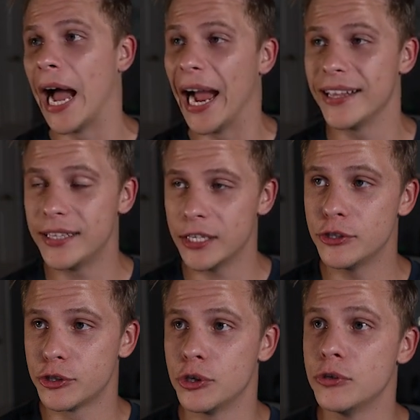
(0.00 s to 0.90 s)
I did
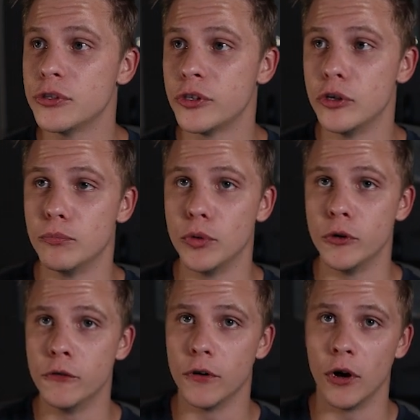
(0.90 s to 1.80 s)
choose to
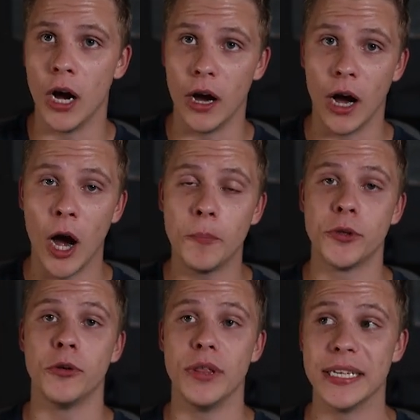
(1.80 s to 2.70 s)
move
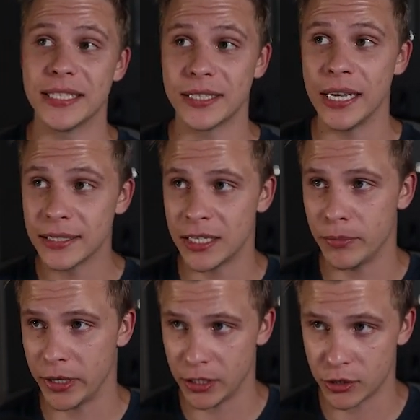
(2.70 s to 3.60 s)
up to this
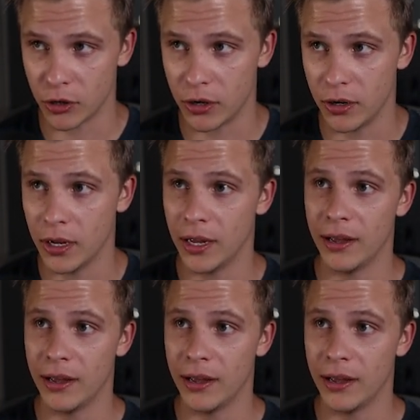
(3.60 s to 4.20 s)
60-minute chart